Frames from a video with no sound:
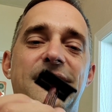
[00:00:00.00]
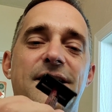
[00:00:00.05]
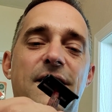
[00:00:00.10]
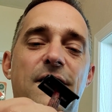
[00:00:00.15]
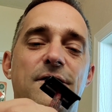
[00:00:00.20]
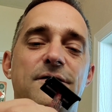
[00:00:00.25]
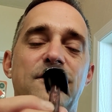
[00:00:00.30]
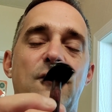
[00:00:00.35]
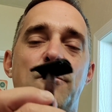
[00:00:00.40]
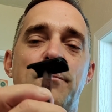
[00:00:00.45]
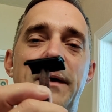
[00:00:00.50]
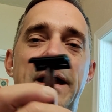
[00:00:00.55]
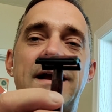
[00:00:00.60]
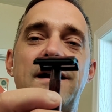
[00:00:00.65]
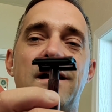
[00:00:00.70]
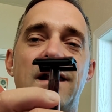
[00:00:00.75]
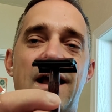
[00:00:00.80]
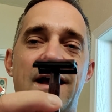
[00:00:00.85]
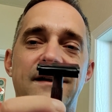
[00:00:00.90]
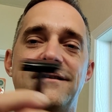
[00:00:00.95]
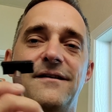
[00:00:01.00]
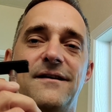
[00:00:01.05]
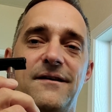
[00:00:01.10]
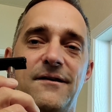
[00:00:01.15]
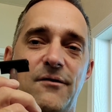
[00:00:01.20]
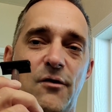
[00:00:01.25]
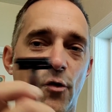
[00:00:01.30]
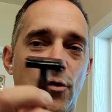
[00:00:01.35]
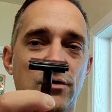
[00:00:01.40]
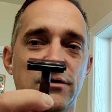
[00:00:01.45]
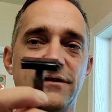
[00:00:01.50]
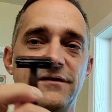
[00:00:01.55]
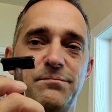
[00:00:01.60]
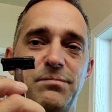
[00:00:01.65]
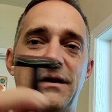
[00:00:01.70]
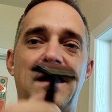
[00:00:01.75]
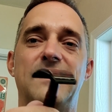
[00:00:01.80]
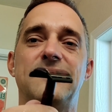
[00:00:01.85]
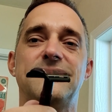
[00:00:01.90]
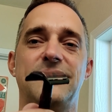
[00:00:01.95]
You know, so Bakelite, oldest
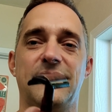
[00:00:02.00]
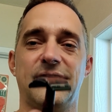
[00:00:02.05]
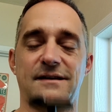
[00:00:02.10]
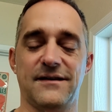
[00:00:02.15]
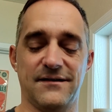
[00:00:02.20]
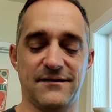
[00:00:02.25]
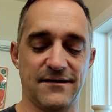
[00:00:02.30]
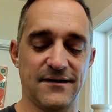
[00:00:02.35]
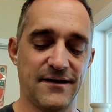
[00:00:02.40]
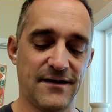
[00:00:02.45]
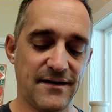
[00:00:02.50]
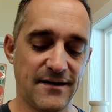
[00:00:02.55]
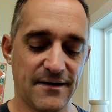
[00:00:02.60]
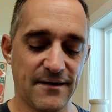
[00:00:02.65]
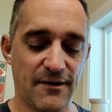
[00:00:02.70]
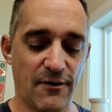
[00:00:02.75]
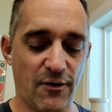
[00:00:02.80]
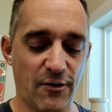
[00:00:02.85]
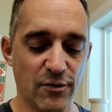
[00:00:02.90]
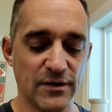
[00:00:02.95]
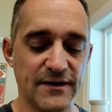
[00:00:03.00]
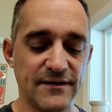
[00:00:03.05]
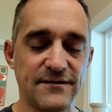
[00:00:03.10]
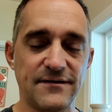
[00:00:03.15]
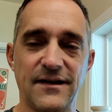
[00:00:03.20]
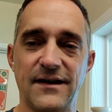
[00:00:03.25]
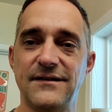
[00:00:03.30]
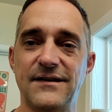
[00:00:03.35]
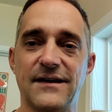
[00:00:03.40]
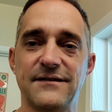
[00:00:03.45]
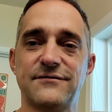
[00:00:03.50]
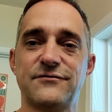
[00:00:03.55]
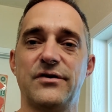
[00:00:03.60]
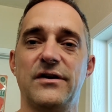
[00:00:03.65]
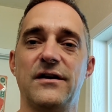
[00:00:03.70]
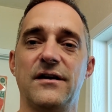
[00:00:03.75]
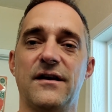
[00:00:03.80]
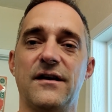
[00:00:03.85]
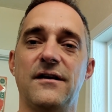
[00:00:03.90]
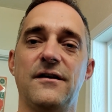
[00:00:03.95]
plastic, oldest
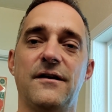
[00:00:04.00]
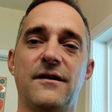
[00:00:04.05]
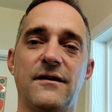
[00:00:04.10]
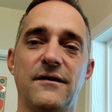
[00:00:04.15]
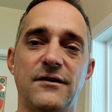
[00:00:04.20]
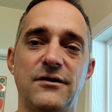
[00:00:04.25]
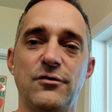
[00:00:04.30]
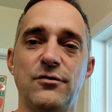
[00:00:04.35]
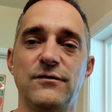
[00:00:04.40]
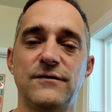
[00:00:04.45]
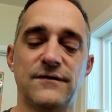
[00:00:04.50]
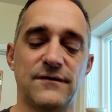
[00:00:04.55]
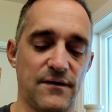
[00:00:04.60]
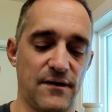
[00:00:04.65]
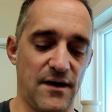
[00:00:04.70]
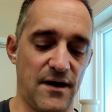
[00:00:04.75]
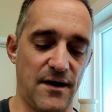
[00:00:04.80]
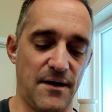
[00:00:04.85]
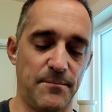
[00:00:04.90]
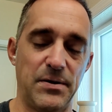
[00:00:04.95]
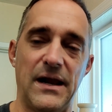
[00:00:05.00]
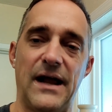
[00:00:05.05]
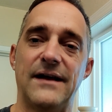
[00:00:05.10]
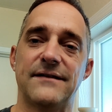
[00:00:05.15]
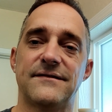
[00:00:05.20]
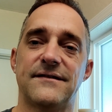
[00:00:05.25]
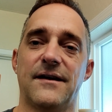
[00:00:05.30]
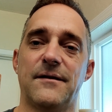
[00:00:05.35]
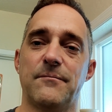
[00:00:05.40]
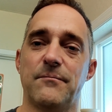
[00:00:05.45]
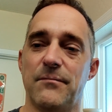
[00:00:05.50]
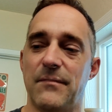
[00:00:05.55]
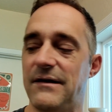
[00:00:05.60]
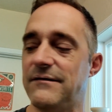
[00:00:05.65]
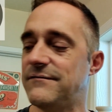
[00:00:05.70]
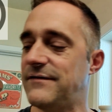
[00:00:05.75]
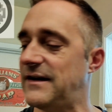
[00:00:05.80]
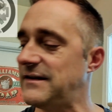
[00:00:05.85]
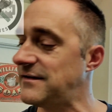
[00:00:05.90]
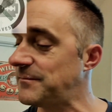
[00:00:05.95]
industrially used plastic,
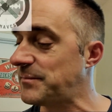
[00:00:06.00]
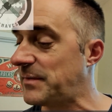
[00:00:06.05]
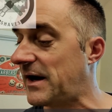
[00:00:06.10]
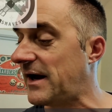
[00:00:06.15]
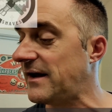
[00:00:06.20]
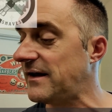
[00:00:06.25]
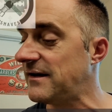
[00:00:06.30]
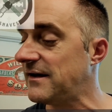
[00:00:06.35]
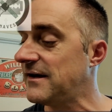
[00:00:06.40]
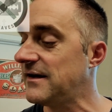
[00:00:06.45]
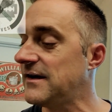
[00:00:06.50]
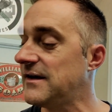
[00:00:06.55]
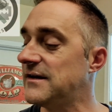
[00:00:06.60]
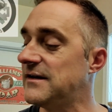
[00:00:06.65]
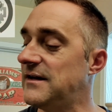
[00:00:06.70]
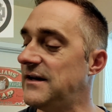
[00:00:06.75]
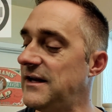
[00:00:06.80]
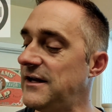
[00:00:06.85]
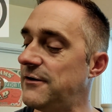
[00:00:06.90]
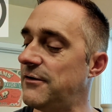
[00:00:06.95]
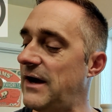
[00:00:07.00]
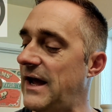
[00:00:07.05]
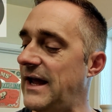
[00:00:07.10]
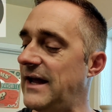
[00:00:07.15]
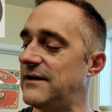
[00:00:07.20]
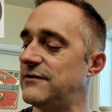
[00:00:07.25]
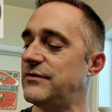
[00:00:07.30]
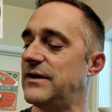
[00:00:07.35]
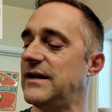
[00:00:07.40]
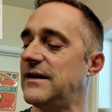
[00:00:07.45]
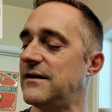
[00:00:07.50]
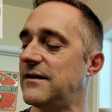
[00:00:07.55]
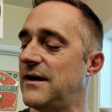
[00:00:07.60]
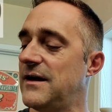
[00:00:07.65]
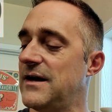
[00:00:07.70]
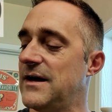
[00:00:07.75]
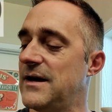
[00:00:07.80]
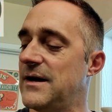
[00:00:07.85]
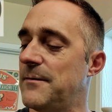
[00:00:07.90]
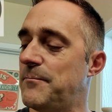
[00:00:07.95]
invented by Leo Hendrik
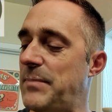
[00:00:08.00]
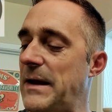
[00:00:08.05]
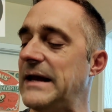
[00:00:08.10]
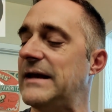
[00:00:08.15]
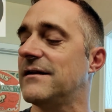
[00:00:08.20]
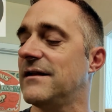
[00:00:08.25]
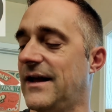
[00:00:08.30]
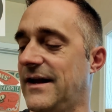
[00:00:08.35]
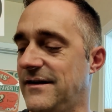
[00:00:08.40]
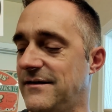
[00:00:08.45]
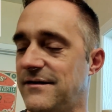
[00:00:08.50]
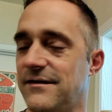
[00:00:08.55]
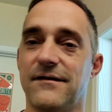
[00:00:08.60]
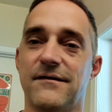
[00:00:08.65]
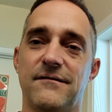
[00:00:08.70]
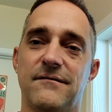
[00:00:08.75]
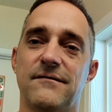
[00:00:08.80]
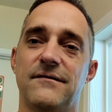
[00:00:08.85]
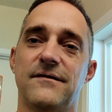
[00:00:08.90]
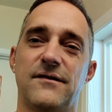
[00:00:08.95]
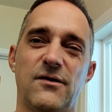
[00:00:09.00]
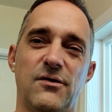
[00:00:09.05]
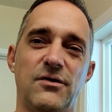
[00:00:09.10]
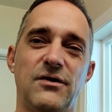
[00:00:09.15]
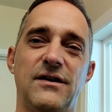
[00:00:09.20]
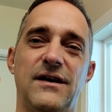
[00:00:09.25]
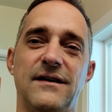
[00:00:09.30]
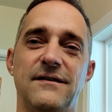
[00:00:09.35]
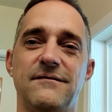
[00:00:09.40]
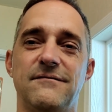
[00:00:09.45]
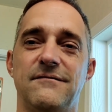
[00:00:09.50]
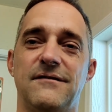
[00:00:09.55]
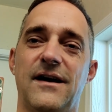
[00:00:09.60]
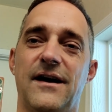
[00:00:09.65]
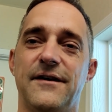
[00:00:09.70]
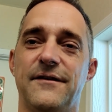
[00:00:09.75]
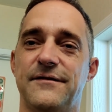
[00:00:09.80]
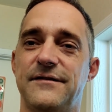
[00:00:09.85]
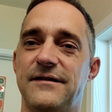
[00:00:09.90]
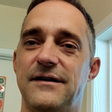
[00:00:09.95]
Bakelite. So you can
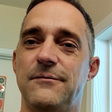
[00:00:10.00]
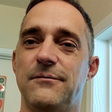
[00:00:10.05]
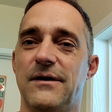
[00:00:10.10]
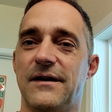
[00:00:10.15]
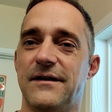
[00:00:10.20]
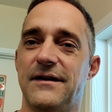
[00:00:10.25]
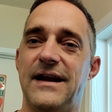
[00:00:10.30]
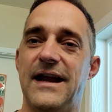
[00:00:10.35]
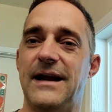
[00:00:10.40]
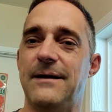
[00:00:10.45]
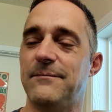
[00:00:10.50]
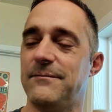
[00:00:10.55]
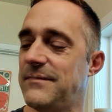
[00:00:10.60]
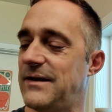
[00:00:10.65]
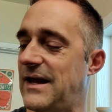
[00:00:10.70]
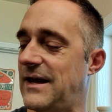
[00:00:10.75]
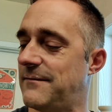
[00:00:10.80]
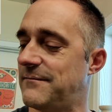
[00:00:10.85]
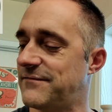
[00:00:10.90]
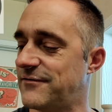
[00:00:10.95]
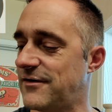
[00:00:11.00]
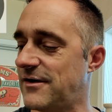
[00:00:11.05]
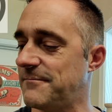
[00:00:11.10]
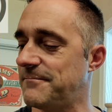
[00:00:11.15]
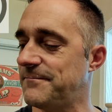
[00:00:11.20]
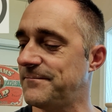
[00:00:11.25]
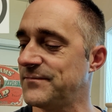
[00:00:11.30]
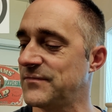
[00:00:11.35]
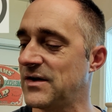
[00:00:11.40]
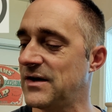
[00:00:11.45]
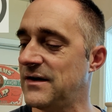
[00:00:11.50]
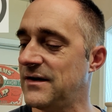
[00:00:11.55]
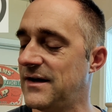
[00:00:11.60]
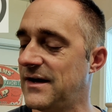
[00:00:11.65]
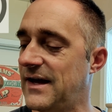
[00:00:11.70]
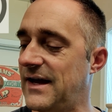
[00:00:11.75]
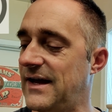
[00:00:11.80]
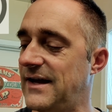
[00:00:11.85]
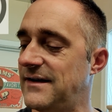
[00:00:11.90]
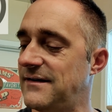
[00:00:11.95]
kind of see where the name came from.
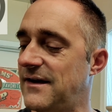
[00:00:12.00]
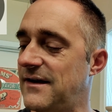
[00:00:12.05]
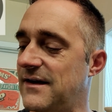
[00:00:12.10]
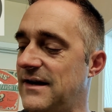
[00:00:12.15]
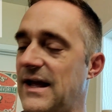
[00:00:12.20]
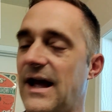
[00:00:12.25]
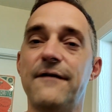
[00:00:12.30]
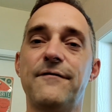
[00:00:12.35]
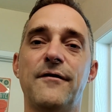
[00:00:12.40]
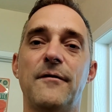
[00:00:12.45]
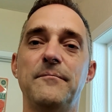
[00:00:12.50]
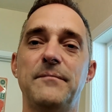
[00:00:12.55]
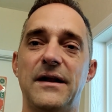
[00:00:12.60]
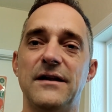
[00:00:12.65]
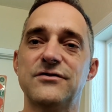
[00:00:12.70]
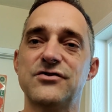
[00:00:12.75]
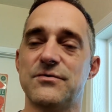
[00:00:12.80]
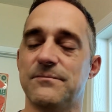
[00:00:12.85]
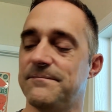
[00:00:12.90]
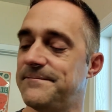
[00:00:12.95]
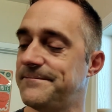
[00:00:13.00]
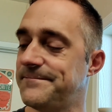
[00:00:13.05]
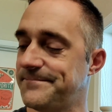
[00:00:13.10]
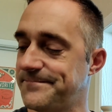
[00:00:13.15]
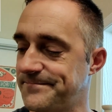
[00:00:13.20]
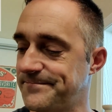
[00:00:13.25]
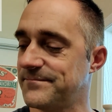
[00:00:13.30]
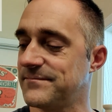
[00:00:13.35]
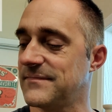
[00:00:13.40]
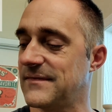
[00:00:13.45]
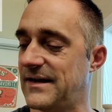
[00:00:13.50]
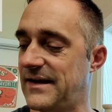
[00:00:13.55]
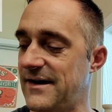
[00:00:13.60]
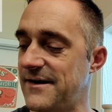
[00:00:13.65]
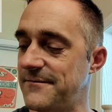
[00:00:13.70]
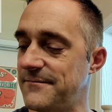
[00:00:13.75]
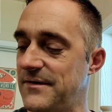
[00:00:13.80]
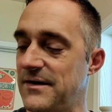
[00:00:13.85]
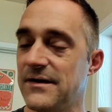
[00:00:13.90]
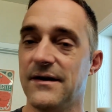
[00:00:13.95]
And a guy from Belgium.
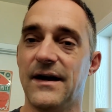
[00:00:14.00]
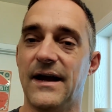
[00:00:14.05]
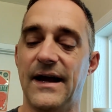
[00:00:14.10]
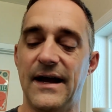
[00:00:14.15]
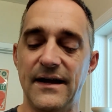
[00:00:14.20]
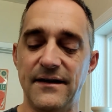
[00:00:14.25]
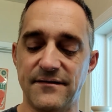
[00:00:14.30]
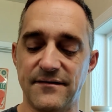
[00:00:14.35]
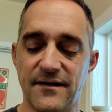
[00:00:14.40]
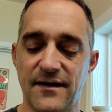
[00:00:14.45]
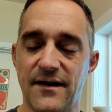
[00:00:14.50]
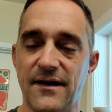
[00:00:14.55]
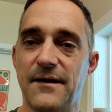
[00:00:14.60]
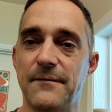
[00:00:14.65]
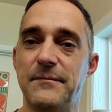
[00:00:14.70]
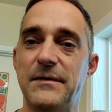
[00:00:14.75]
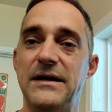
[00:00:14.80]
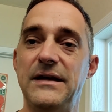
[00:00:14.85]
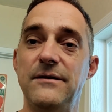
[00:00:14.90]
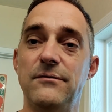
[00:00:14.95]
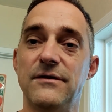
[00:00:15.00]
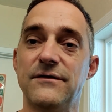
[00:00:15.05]
Yeah. And he